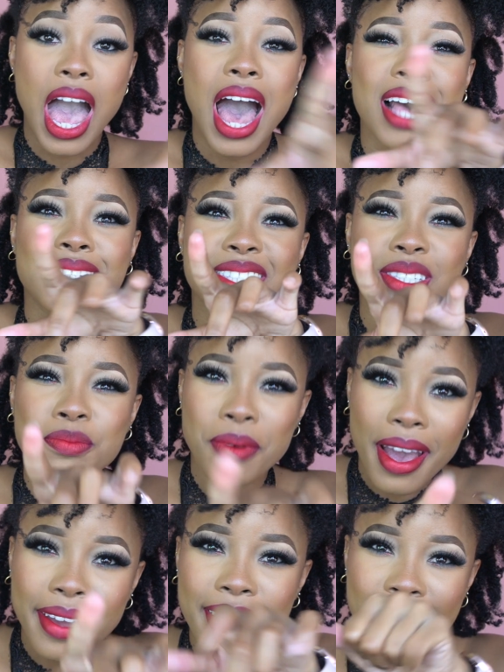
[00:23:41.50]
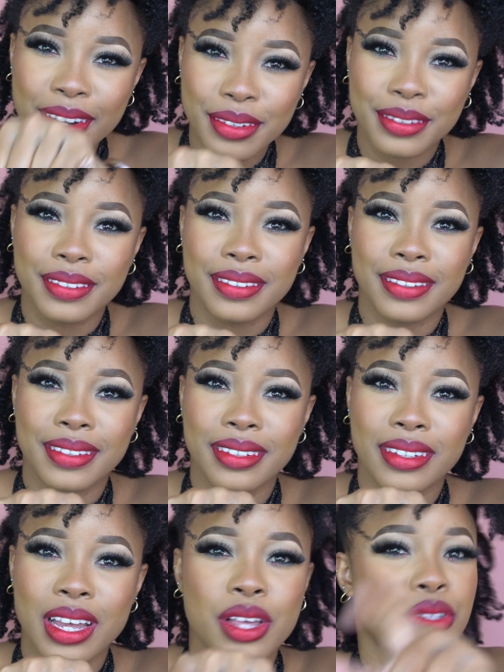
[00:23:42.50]
A spider, I know.
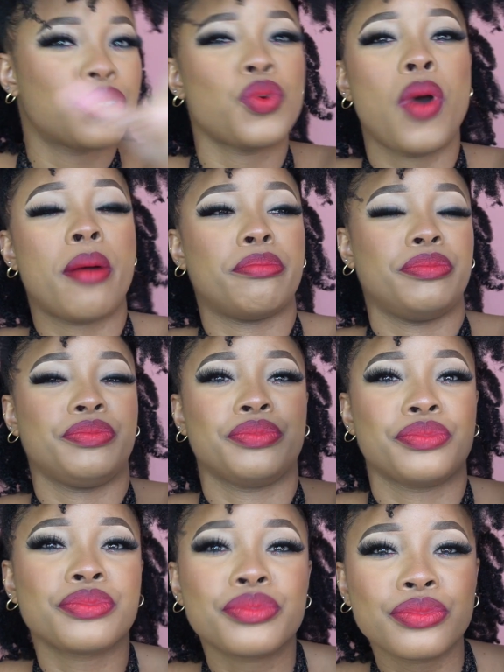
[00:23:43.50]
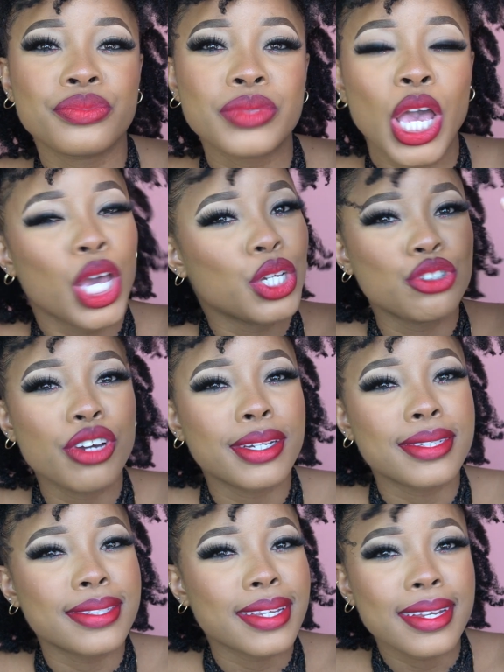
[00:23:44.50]
So you're
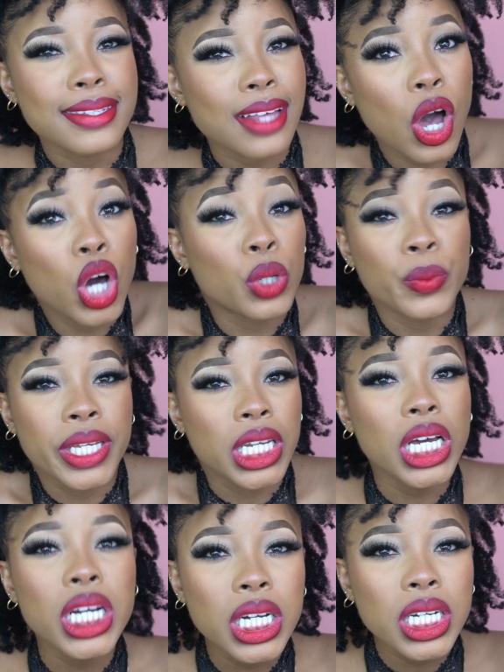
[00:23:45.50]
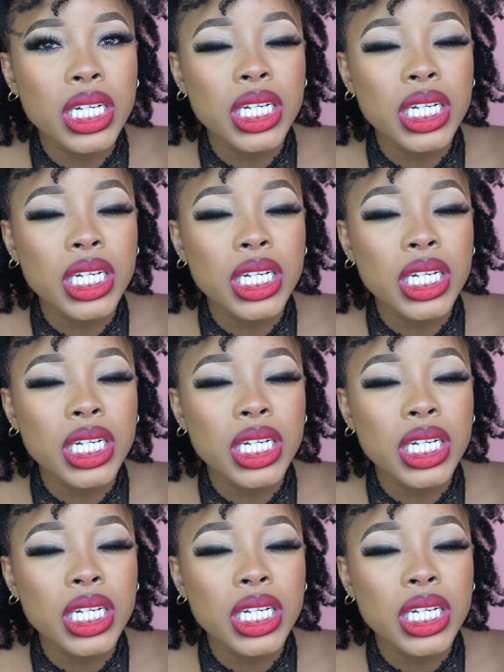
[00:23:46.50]
trying to say there's a Halloween look,